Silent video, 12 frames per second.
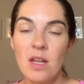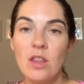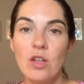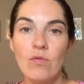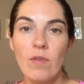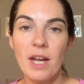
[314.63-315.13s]

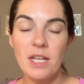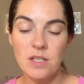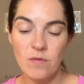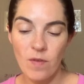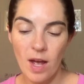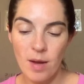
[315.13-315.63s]
The rice
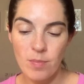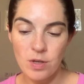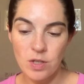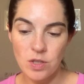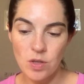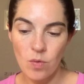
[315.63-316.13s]

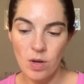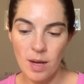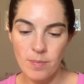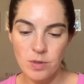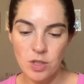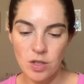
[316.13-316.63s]
fibers soak
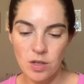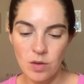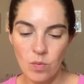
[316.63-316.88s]
up dirt,